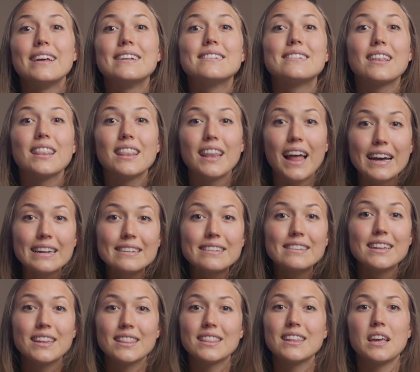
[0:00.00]
is
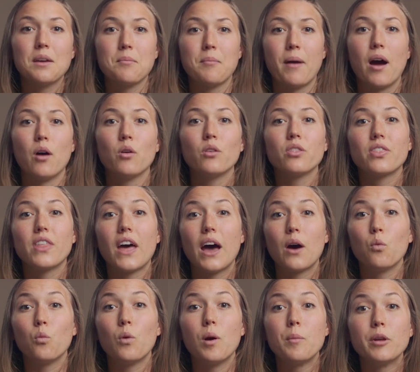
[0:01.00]
less than the amount
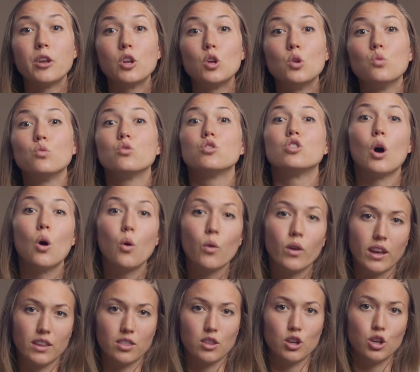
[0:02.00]
that women who
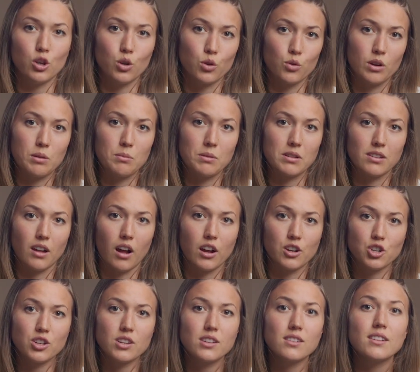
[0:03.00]
don't get the uterine
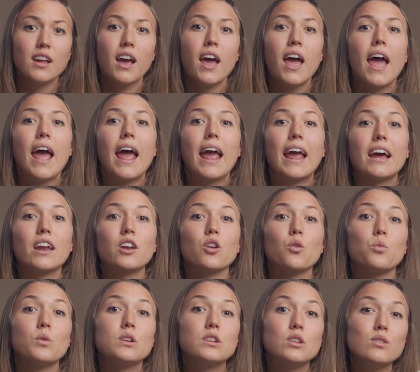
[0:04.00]
massages
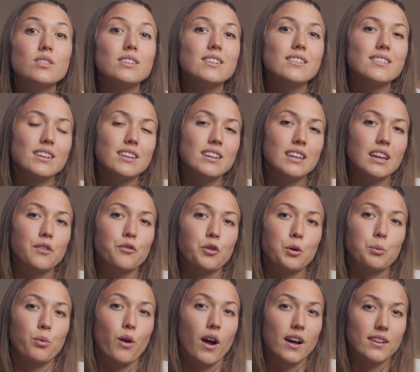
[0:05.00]
and reduces the need
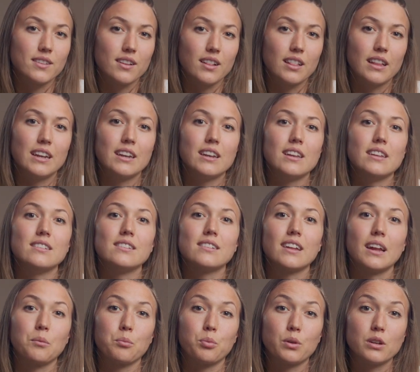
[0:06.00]
for prostaglandins
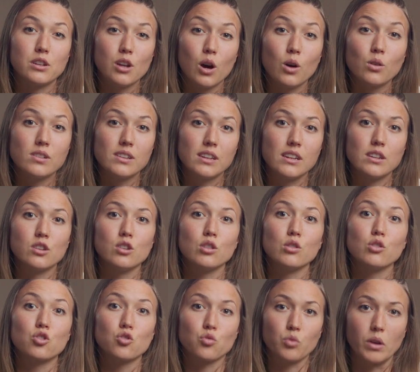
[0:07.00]
and Pitocin
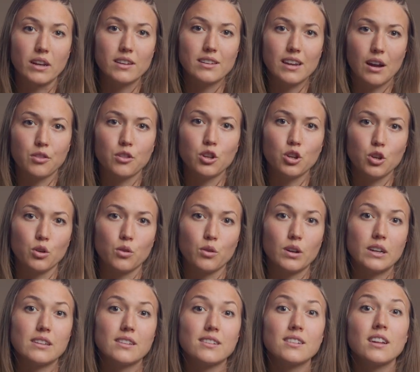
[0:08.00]
to shrink down the
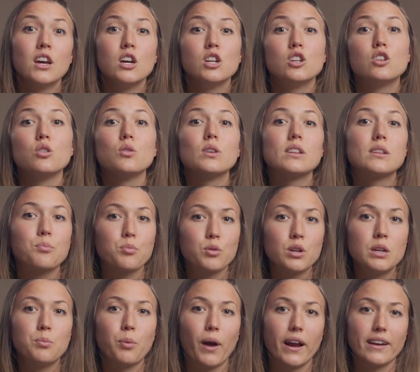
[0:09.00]
uterus to its
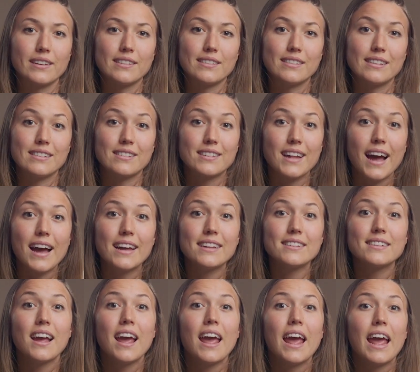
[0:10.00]
pre pregnancy
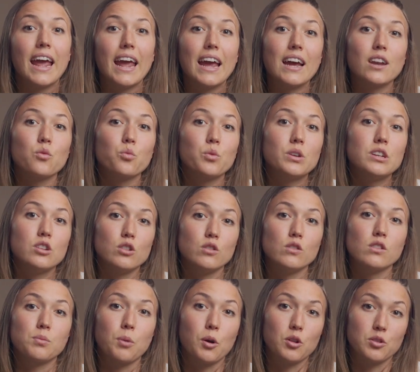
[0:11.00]
size and
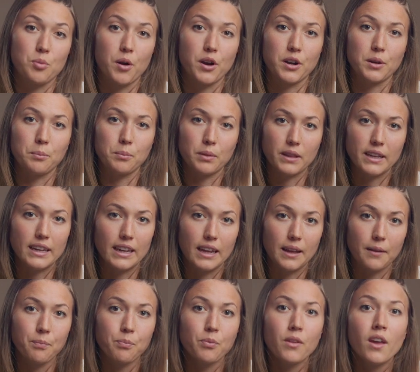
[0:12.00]
reduce postpartum
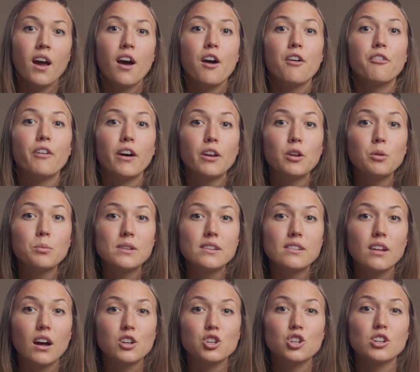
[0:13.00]
bleeding. Fundal
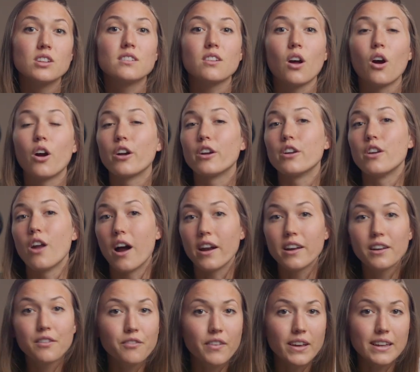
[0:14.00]
massages are
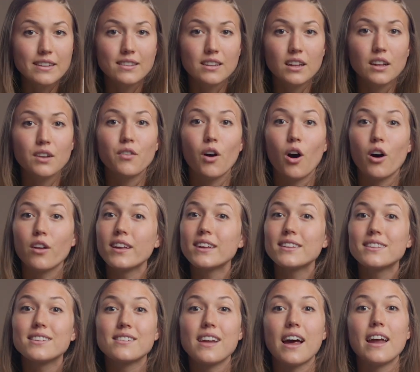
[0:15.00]
non invasive. All
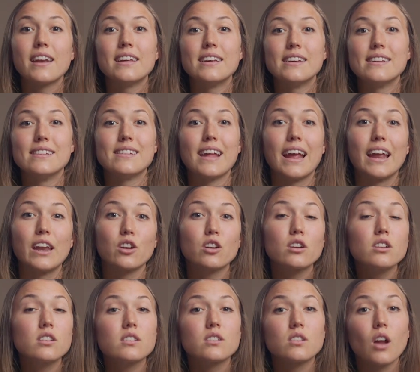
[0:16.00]
that's done is a
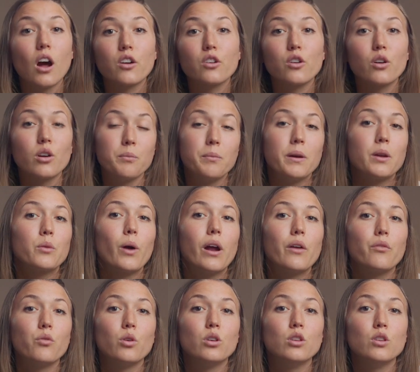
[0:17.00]
nurse, doctor, or
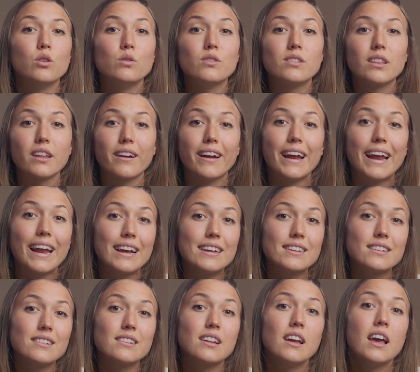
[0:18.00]
midwife will use their
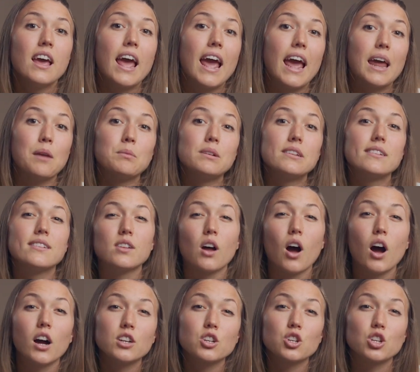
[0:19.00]
hands and
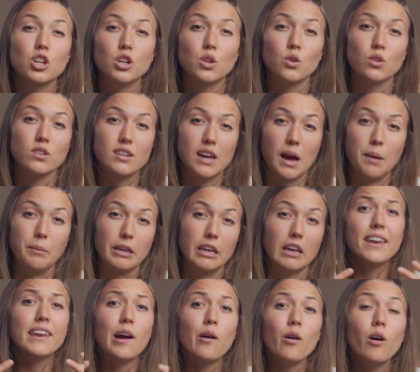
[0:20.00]
massage your
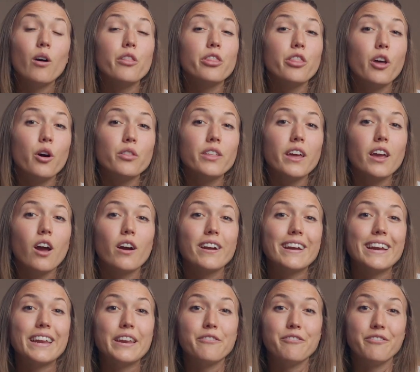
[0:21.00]
tummy. Now, although they
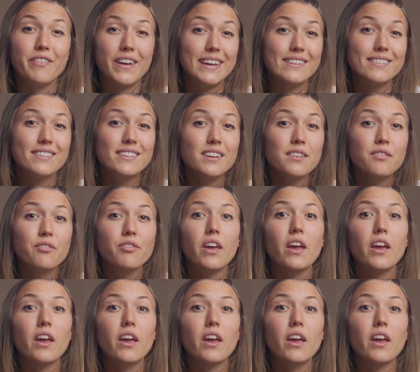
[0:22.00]
aren't invasive,